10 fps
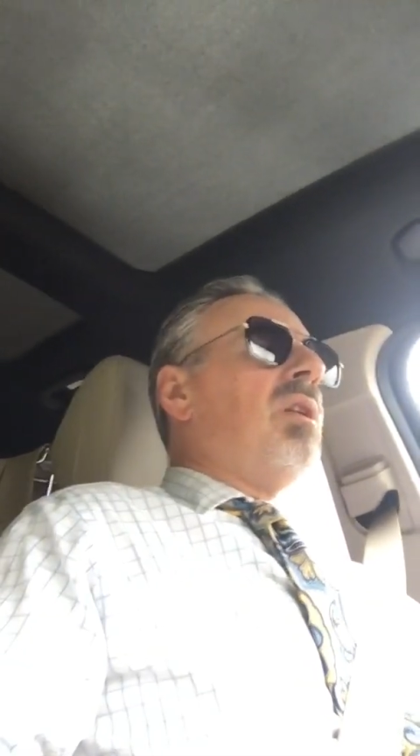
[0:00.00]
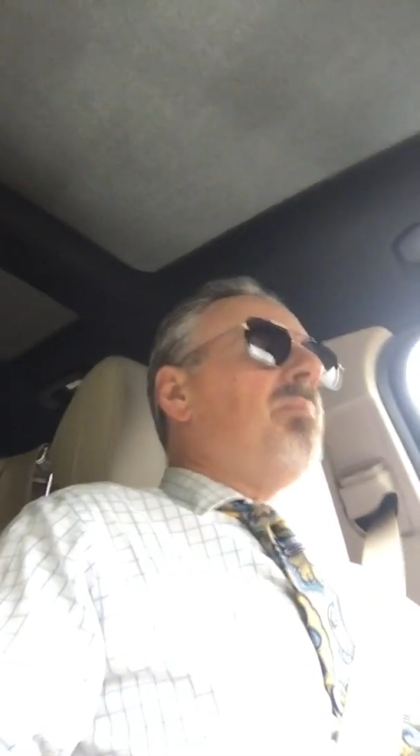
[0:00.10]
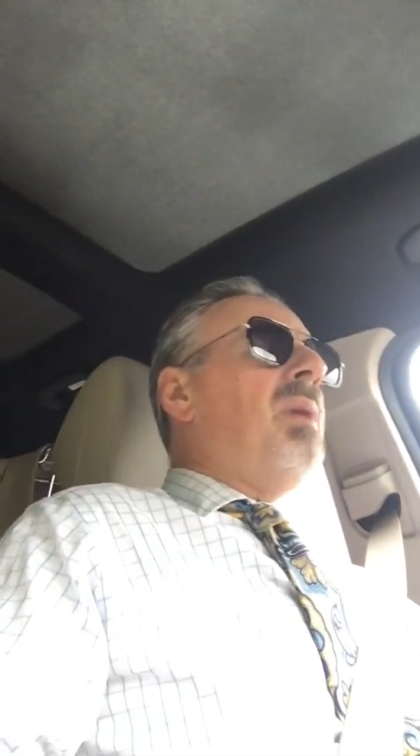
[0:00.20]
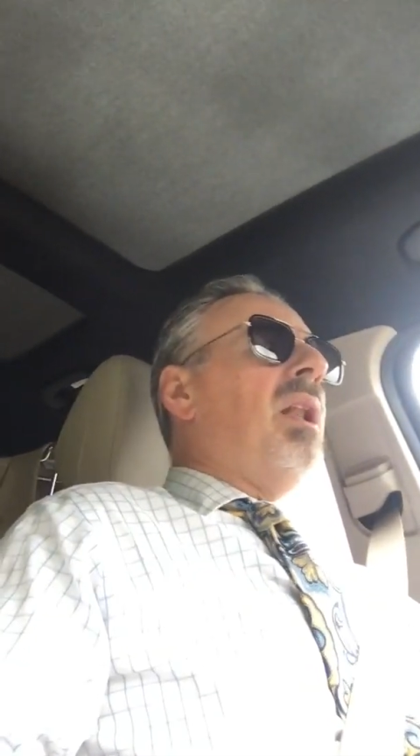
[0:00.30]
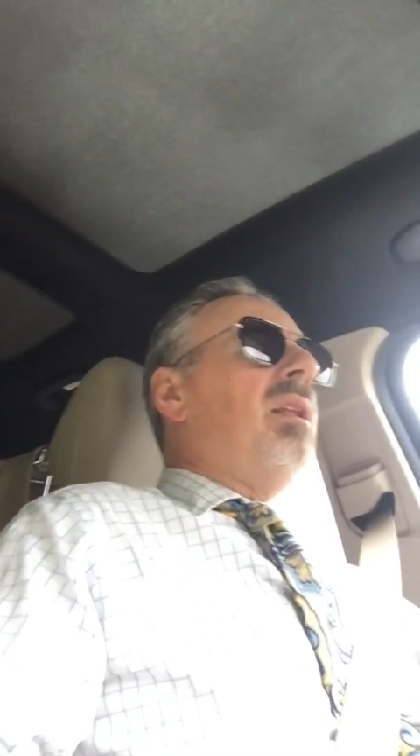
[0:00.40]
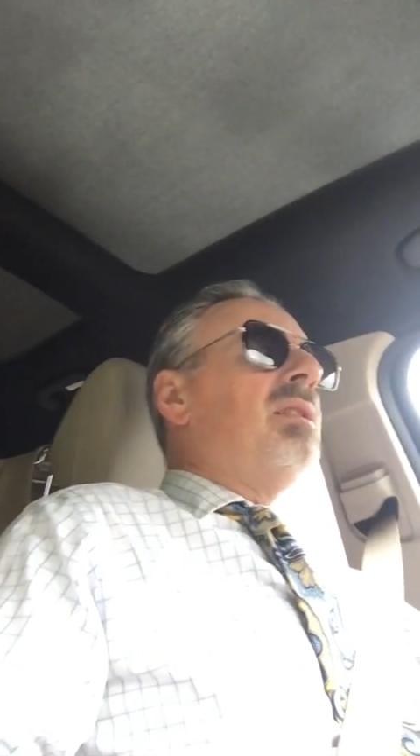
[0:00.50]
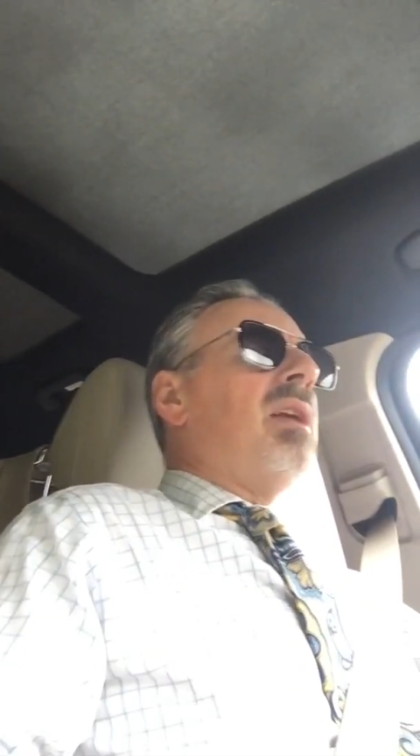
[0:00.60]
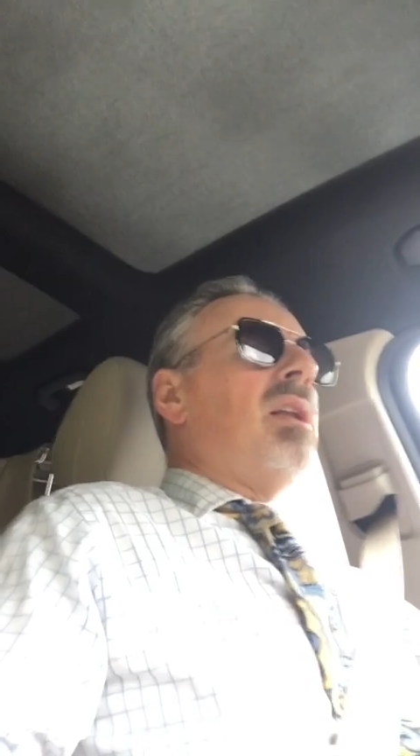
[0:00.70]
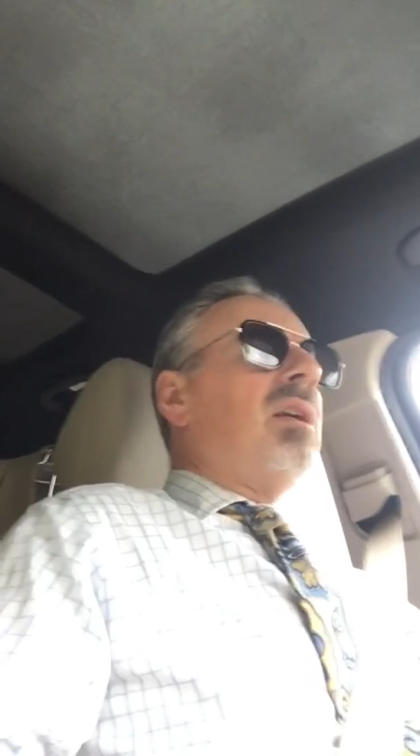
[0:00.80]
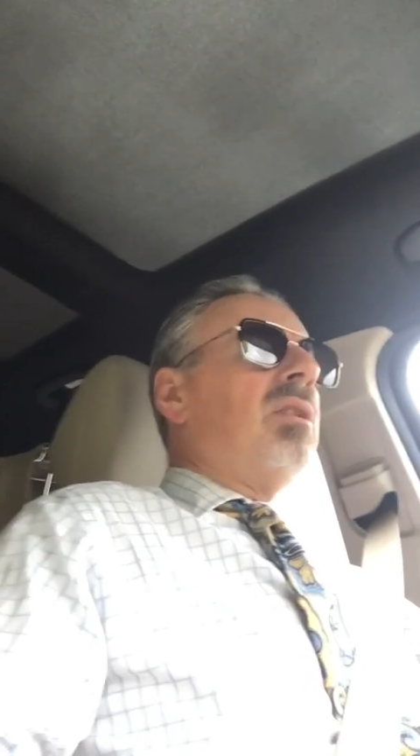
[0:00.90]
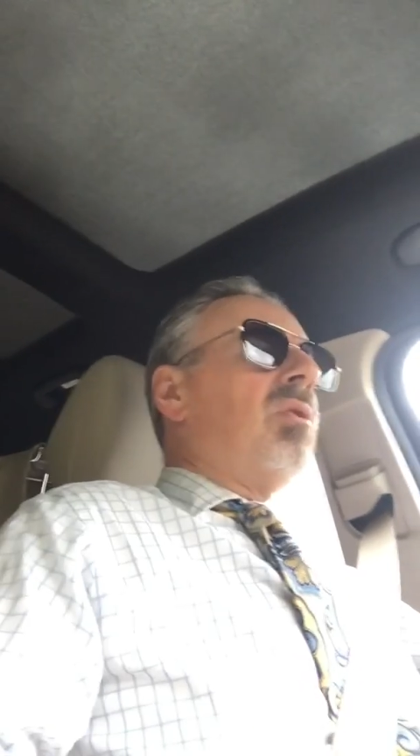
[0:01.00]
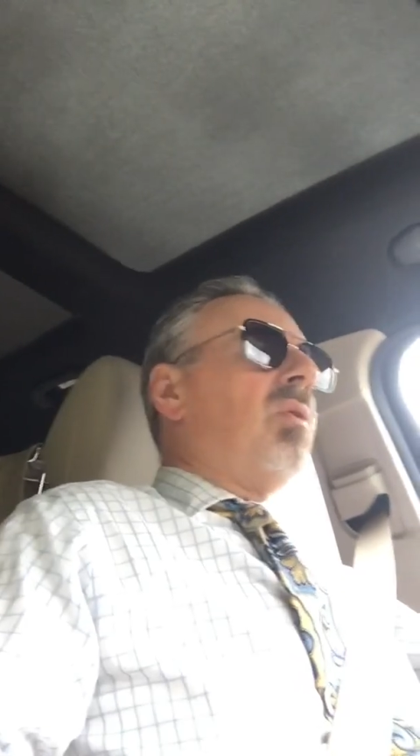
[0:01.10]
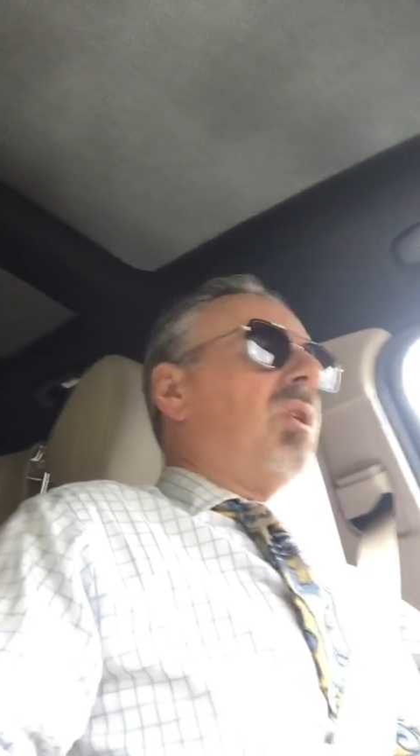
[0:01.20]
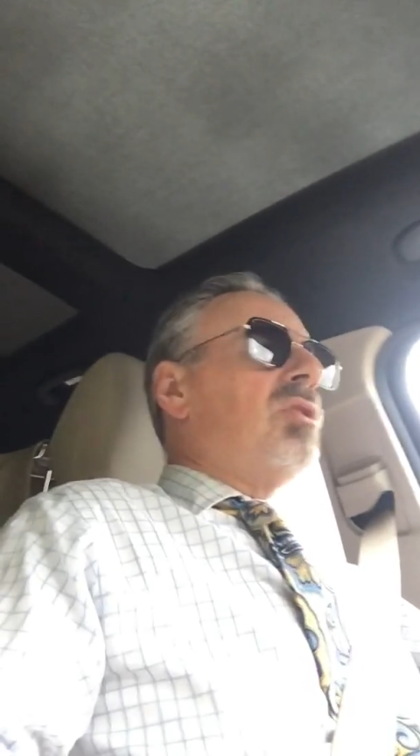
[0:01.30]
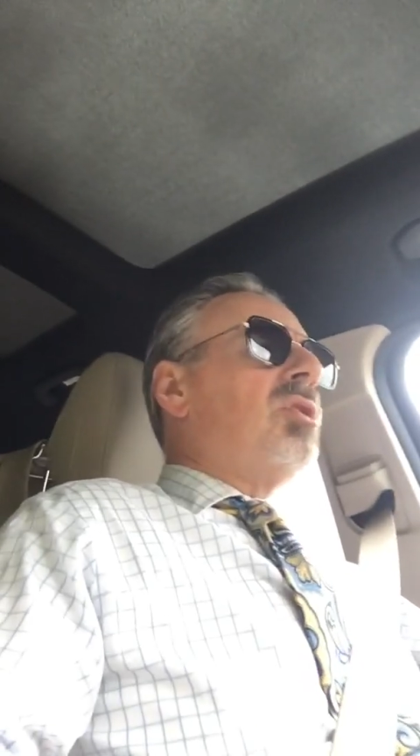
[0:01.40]
meditate on the
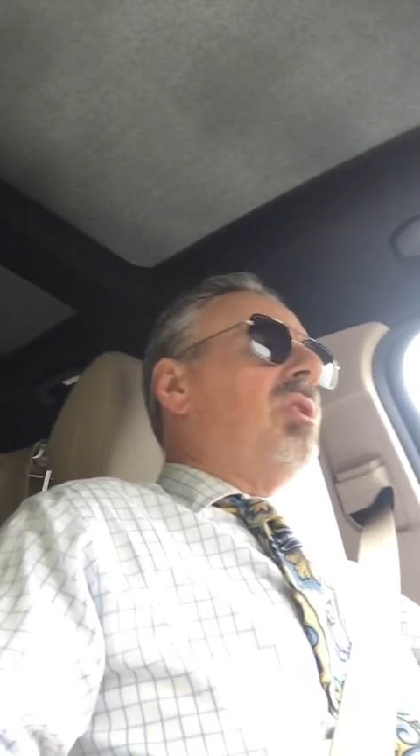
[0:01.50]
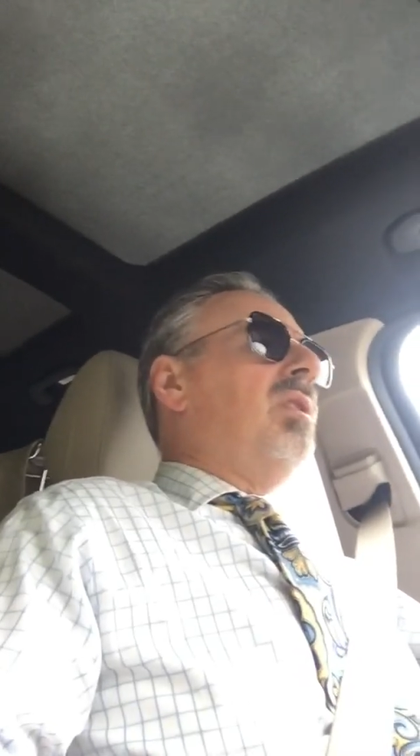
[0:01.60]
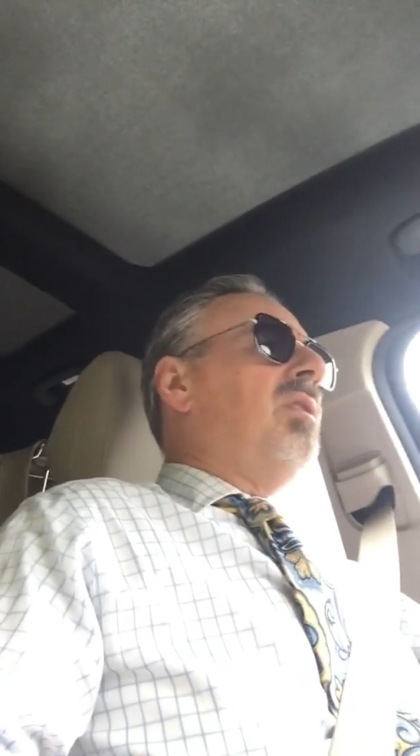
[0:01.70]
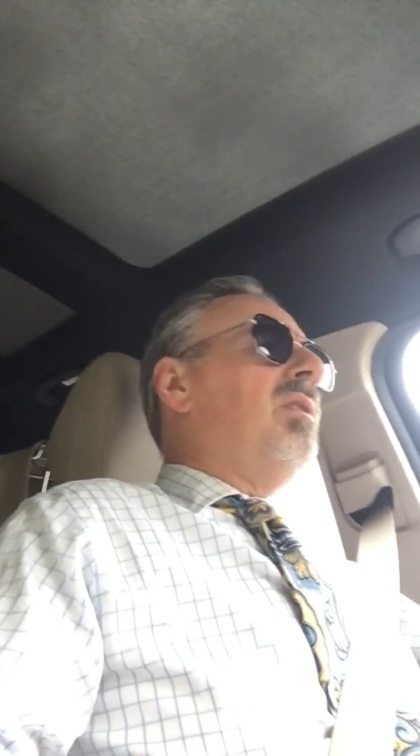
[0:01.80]
question